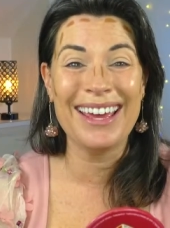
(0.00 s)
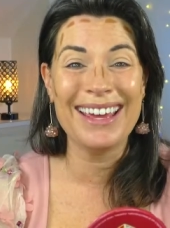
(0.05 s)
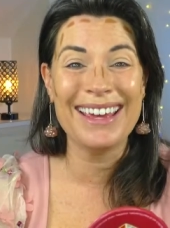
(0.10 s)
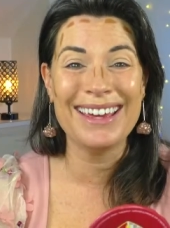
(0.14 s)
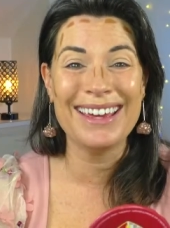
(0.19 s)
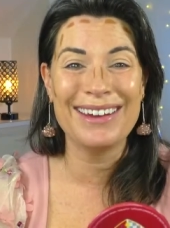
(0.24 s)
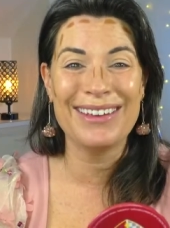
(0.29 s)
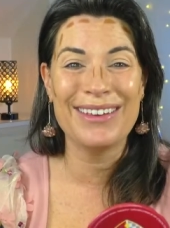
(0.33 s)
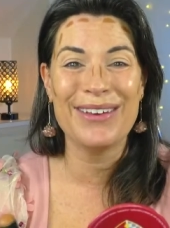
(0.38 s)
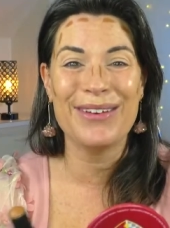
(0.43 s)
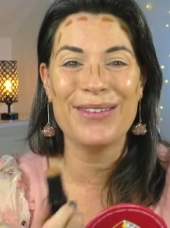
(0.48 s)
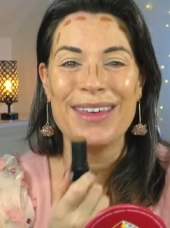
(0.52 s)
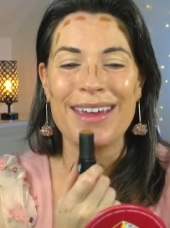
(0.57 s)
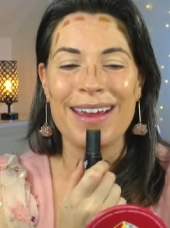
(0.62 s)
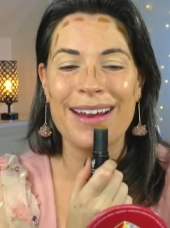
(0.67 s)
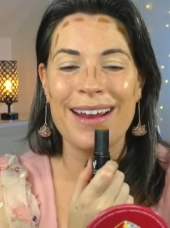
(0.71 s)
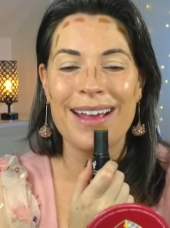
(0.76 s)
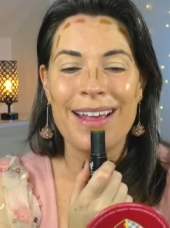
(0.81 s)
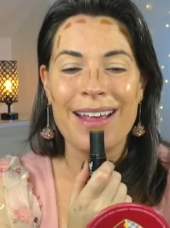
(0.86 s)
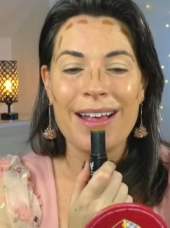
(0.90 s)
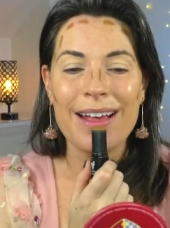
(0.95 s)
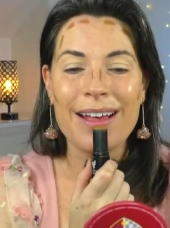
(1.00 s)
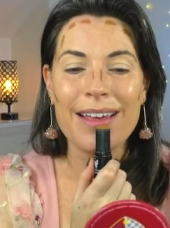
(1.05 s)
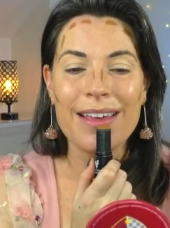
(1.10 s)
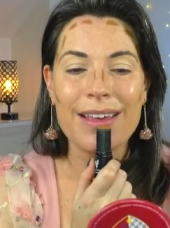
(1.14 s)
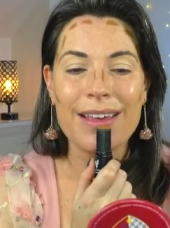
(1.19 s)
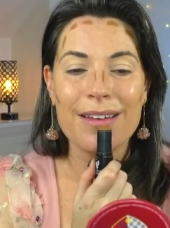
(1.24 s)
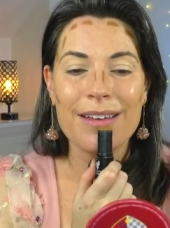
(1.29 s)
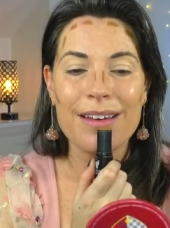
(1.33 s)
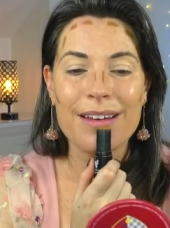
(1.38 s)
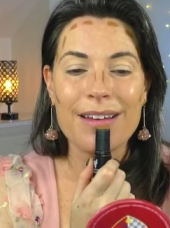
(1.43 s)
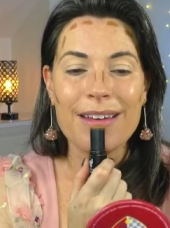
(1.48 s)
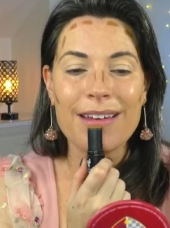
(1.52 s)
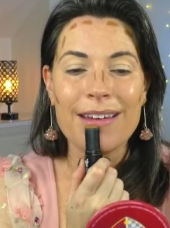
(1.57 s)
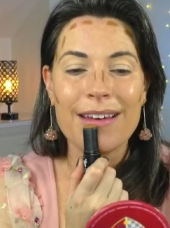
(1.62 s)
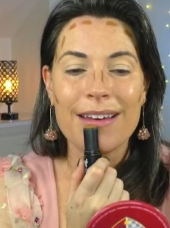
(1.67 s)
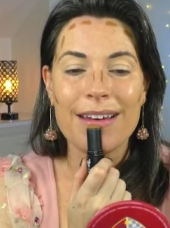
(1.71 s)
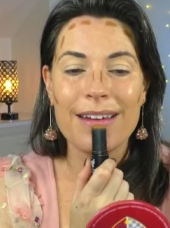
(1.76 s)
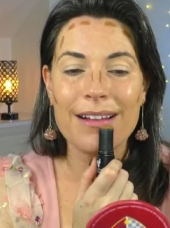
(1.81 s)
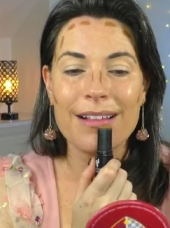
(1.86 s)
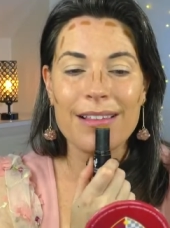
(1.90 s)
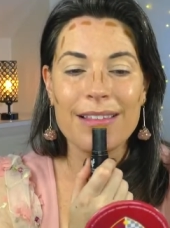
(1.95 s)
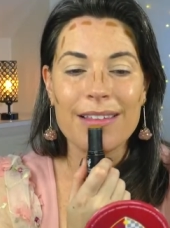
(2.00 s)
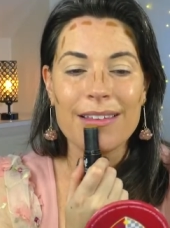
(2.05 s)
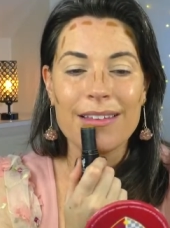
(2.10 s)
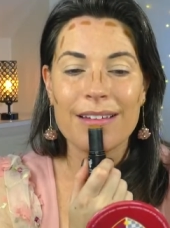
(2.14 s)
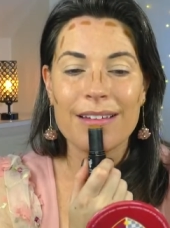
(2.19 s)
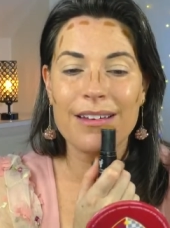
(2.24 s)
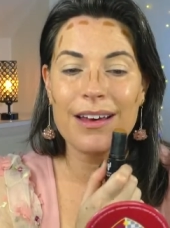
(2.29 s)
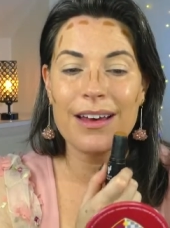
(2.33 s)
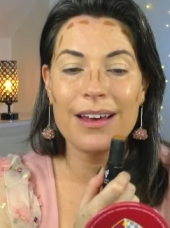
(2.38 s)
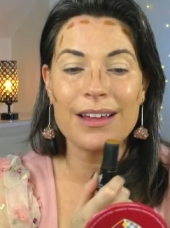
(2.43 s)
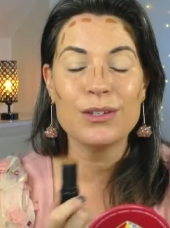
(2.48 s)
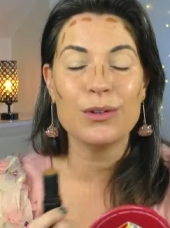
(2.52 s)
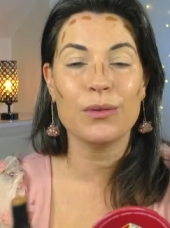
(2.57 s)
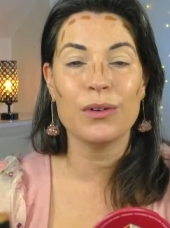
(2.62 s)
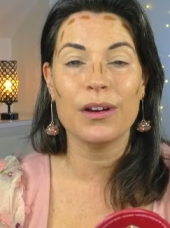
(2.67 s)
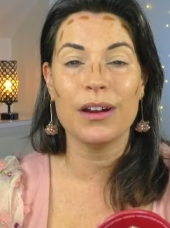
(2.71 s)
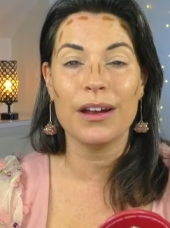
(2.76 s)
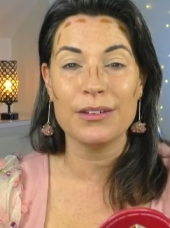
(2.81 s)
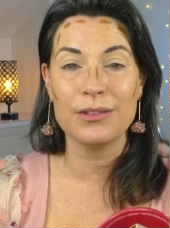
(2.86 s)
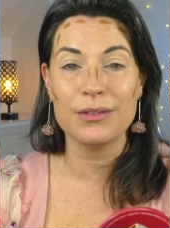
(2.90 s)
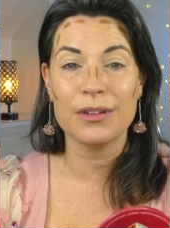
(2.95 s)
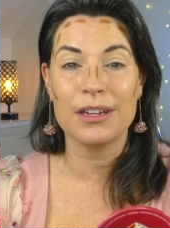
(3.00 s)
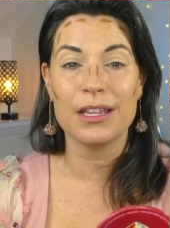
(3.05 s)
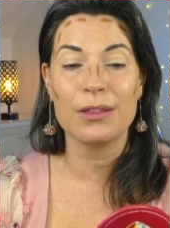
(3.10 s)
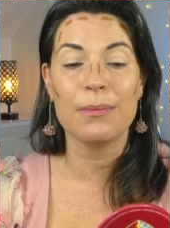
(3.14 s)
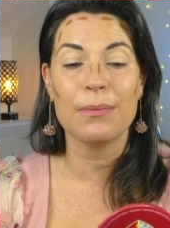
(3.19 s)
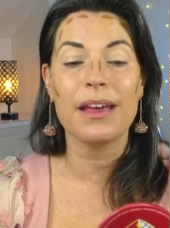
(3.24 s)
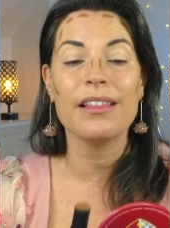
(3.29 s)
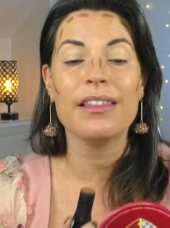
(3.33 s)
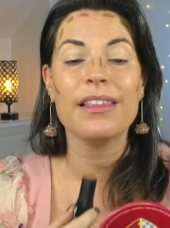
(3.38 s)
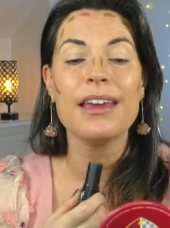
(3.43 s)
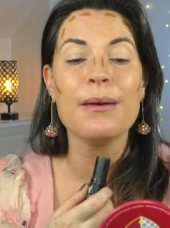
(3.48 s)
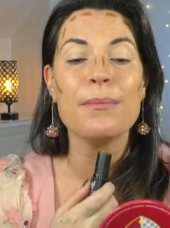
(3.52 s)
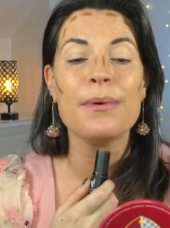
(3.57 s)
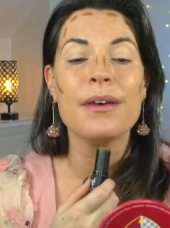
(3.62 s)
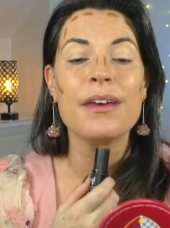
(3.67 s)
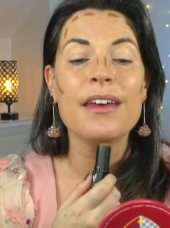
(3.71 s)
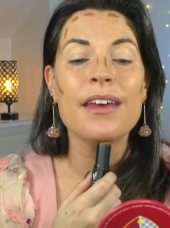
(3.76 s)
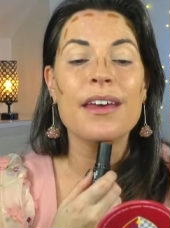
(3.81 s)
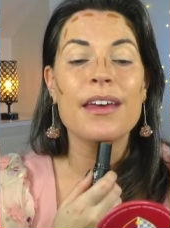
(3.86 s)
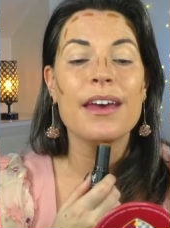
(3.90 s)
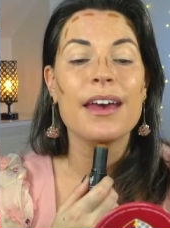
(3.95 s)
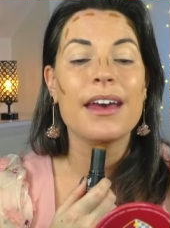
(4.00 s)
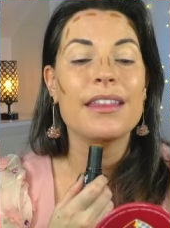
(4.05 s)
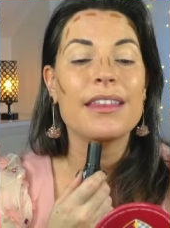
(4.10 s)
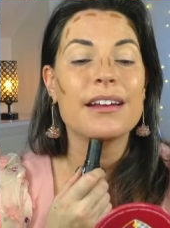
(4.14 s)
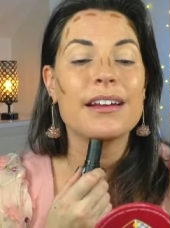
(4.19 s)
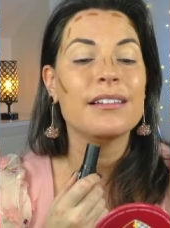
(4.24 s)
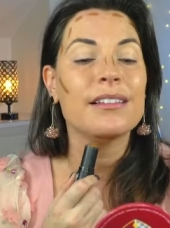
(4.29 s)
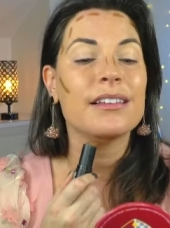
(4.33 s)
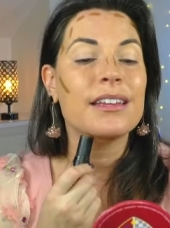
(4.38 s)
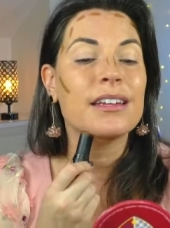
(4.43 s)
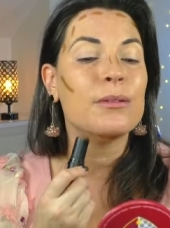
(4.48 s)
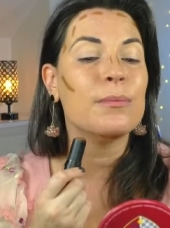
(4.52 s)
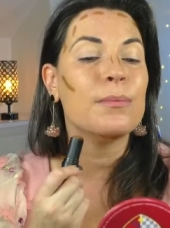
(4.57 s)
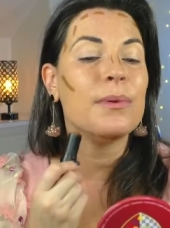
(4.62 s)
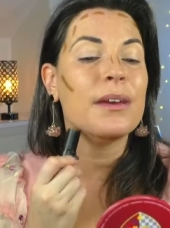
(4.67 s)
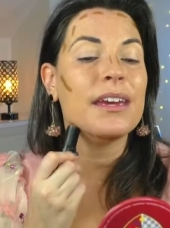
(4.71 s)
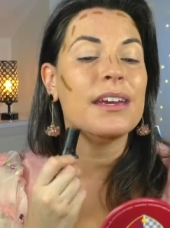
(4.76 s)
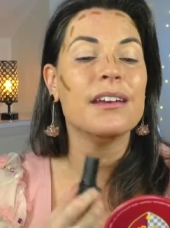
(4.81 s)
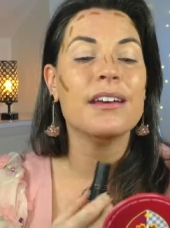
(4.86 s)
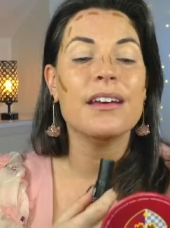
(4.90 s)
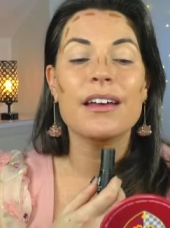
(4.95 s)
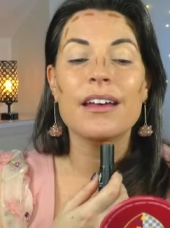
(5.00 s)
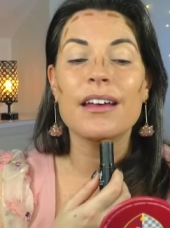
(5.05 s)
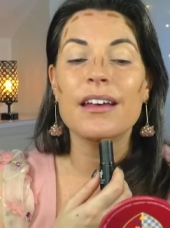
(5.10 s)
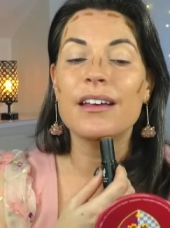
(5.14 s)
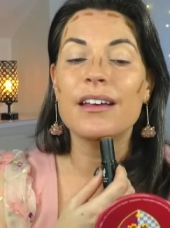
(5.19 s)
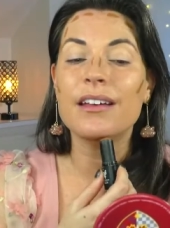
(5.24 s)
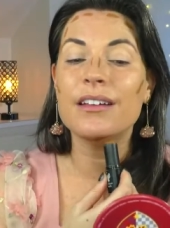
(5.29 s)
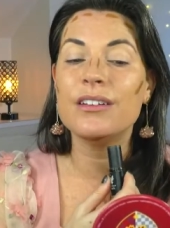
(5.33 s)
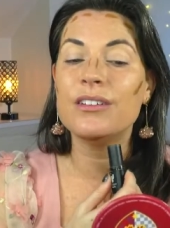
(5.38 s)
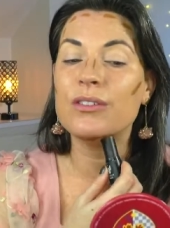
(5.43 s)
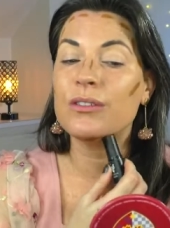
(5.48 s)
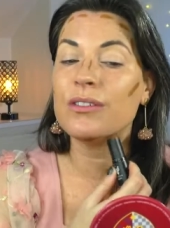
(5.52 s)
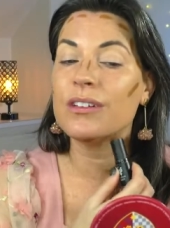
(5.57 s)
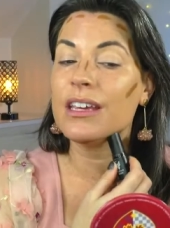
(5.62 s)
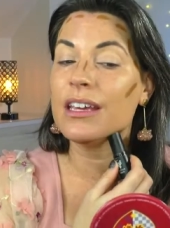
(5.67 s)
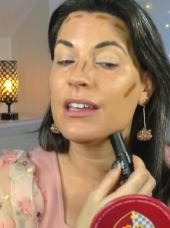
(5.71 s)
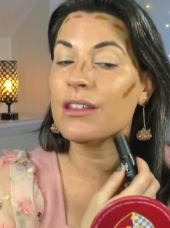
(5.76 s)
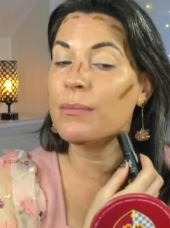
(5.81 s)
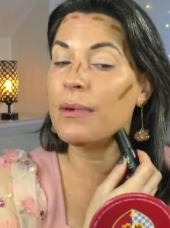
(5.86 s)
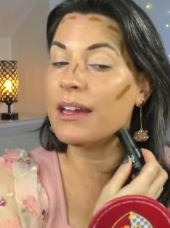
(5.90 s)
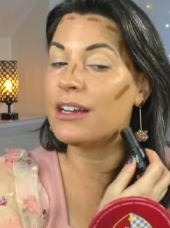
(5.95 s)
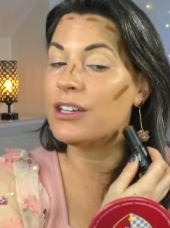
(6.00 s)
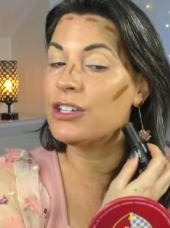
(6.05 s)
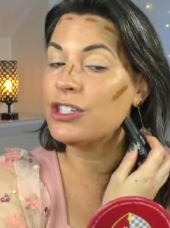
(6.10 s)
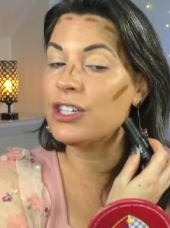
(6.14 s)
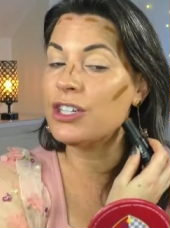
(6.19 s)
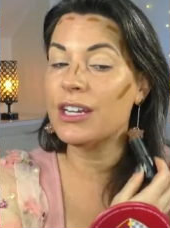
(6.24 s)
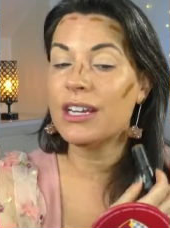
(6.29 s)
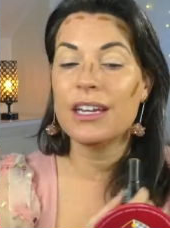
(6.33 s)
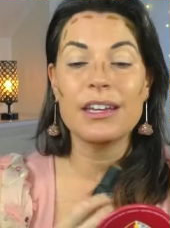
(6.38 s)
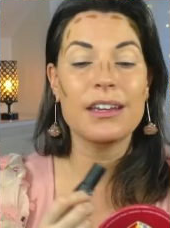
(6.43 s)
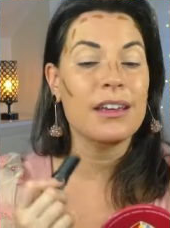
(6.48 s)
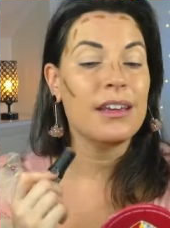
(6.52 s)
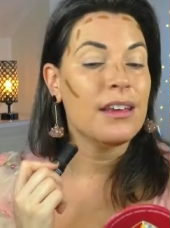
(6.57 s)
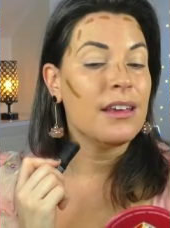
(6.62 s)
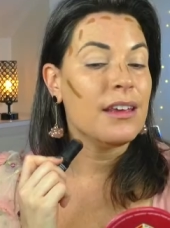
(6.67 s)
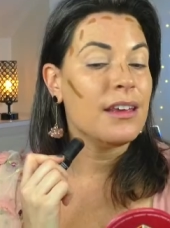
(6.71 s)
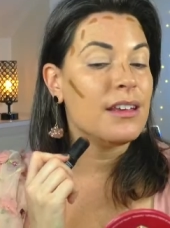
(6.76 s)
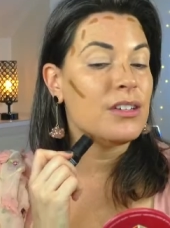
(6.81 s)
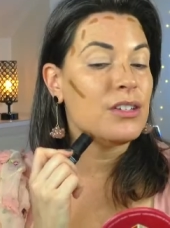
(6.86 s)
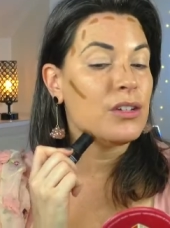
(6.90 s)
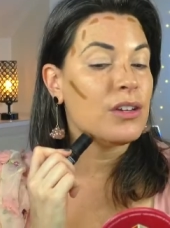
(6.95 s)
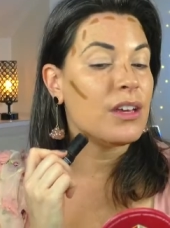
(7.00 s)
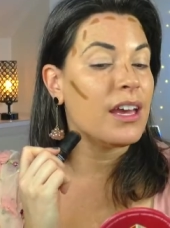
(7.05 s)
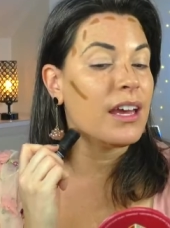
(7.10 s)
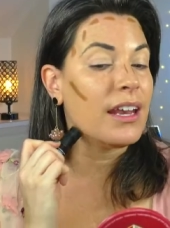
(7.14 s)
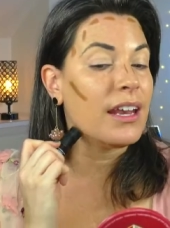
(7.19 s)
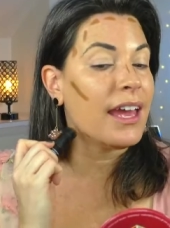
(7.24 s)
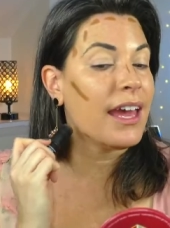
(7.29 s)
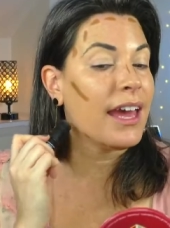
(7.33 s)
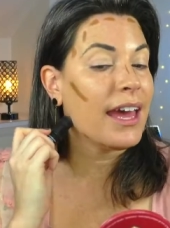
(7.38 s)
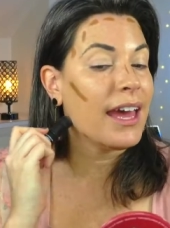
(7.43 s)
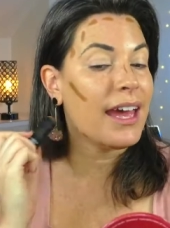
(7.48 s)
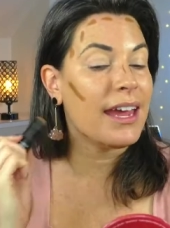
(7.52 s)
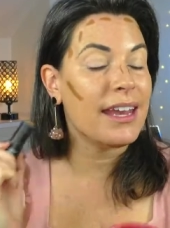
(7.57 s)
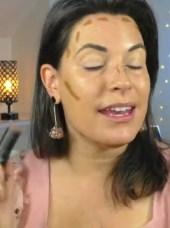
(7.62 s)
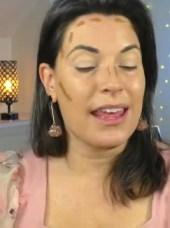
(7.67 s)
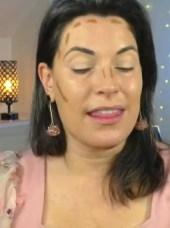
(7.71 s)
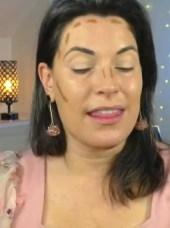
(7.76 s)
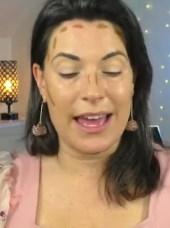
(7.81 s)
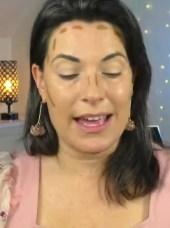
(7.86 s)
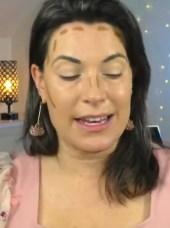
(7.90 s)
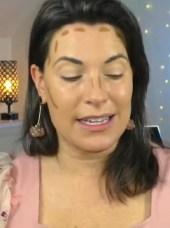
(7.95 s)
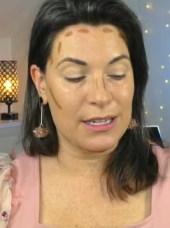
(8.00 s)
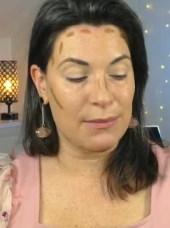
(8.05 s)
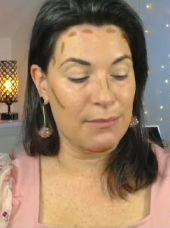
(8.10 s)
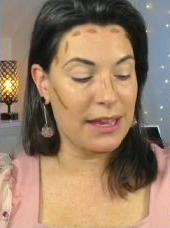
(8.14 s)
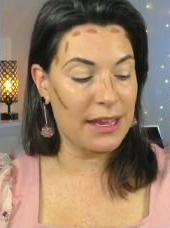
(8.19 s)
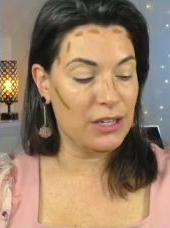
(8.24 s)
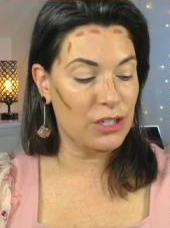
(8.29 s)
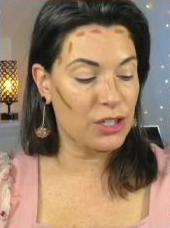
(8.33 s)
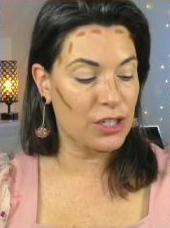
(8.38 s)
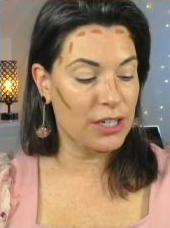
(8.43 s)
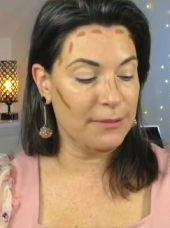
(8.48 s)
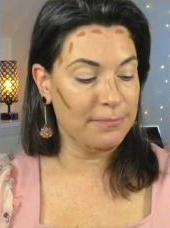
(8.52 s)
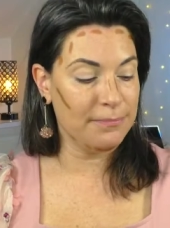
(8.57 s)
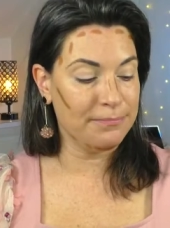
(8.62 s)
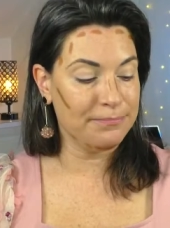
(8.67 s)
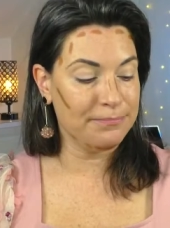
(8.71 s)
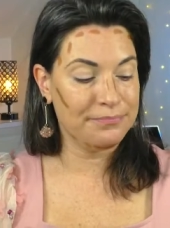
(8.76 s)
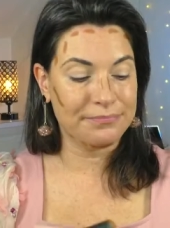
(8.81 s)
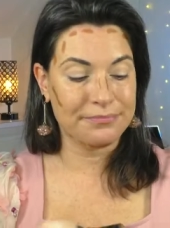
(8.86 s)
going to go there. I am going to add a little contour underneath my lip and then a little bit underneath my chin to kind of add that dimension.